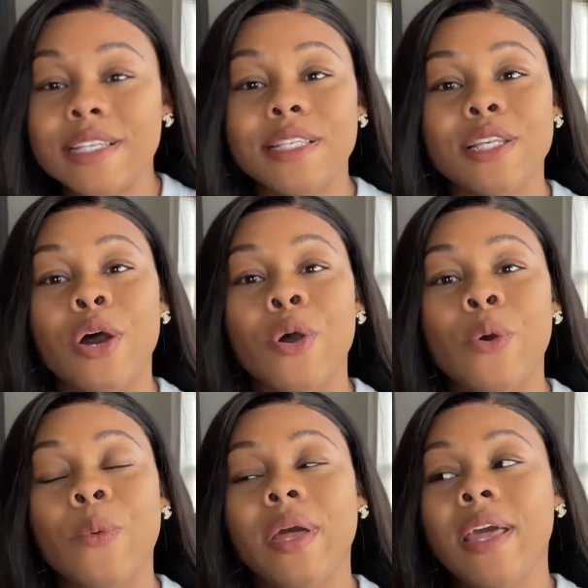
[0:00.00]

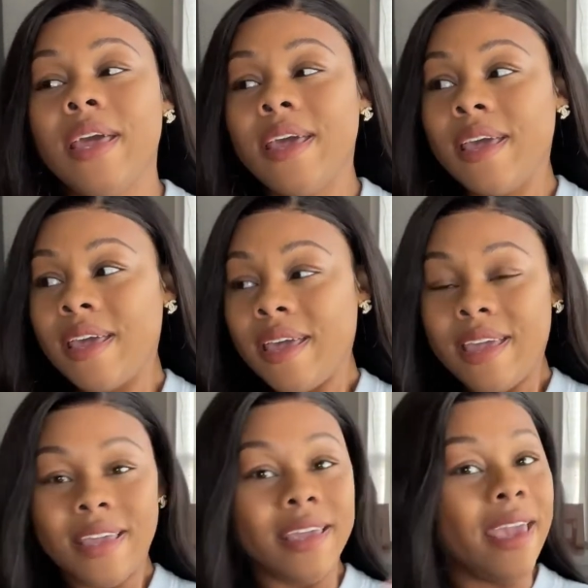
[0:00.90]
So
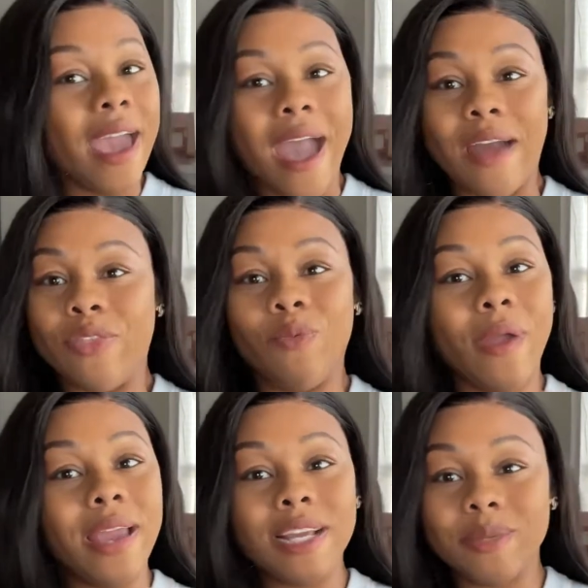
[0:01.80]
yeah, the
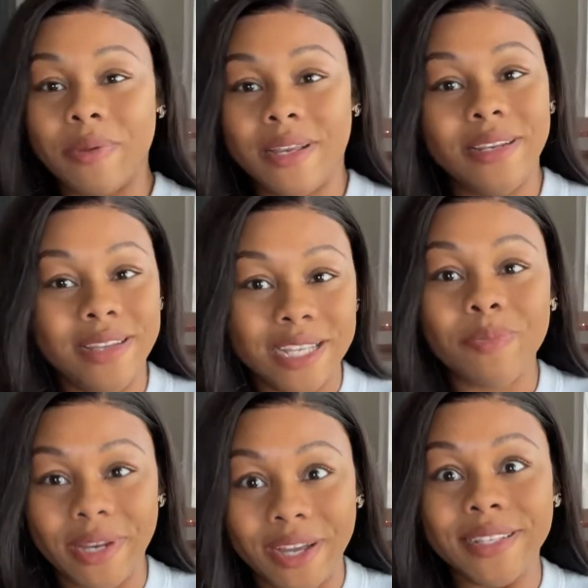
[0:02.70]
rain it's
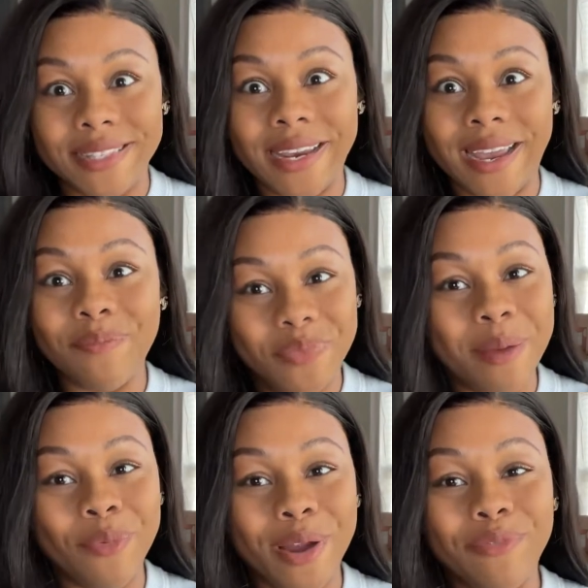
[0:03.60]
been good today.
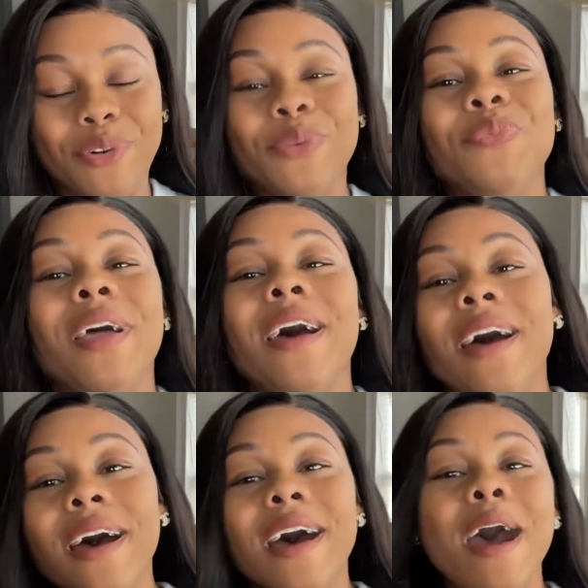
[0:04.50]
I'm grateful.
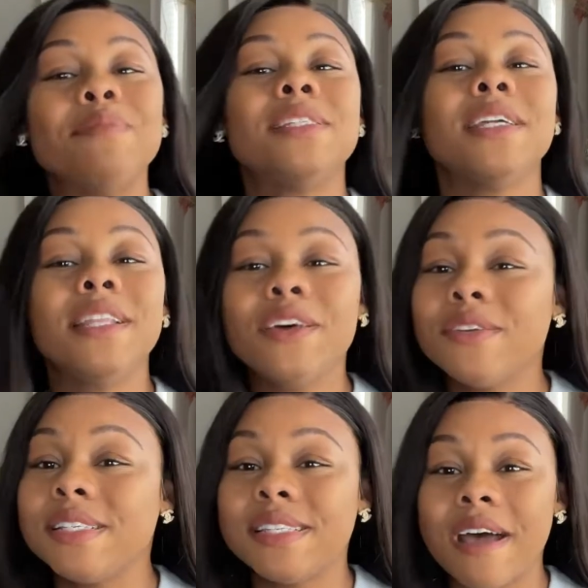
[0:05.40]
I'm still a little
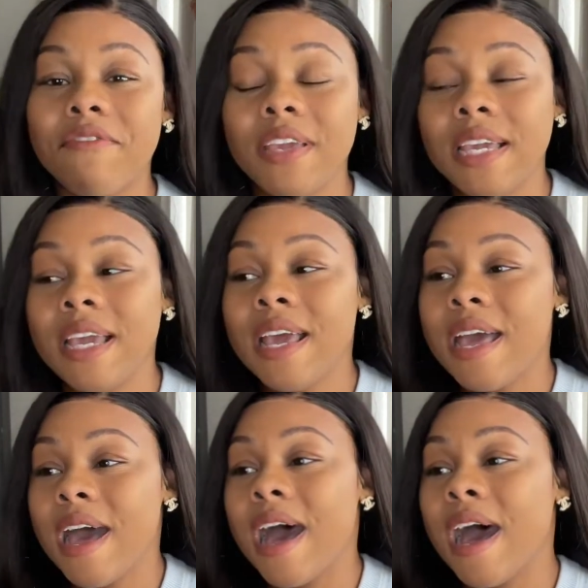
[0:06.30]
stuffy,
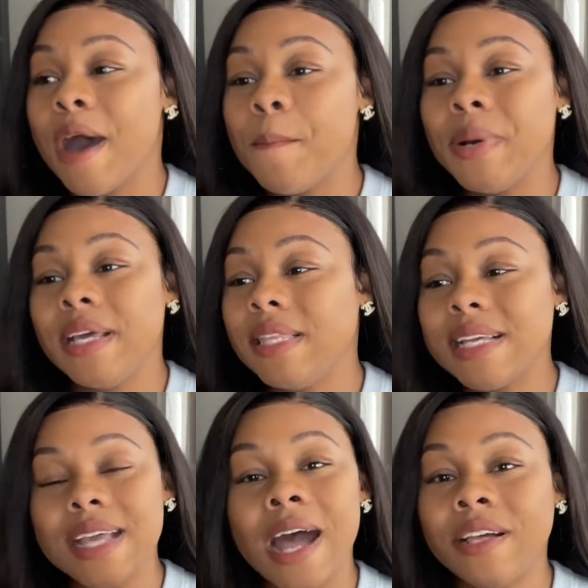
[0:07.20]
but
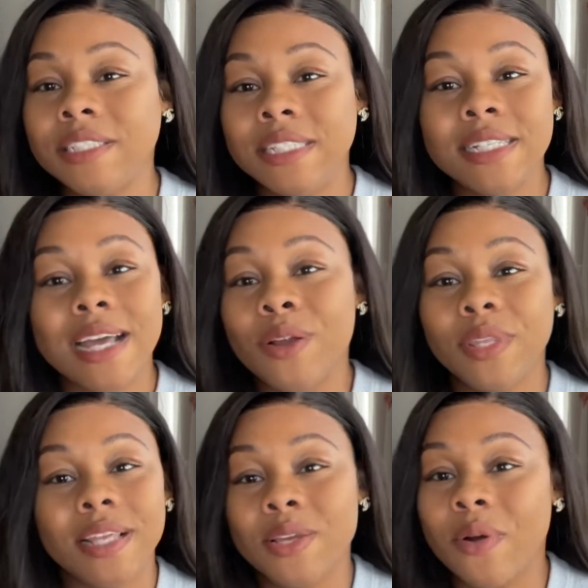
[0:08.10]
that's allergies. I don't
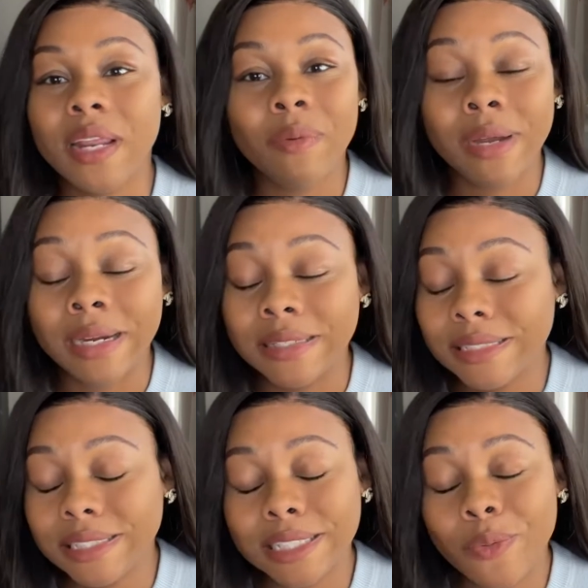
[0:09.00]
think that's going anywhere.
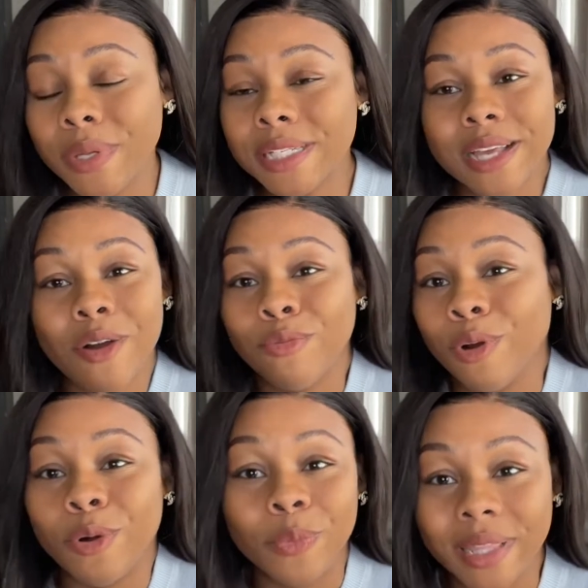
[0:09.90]
So we just gonna
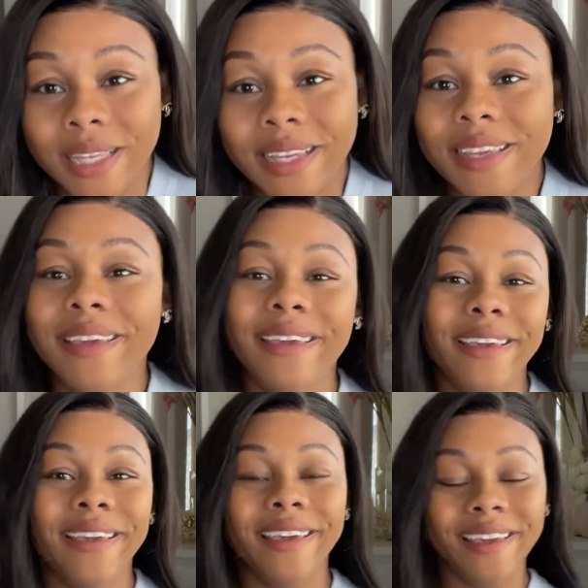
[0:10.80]
roll with
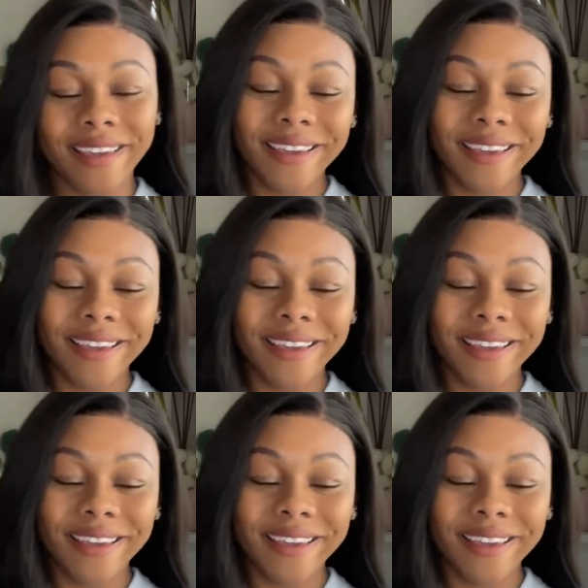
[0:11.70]
it.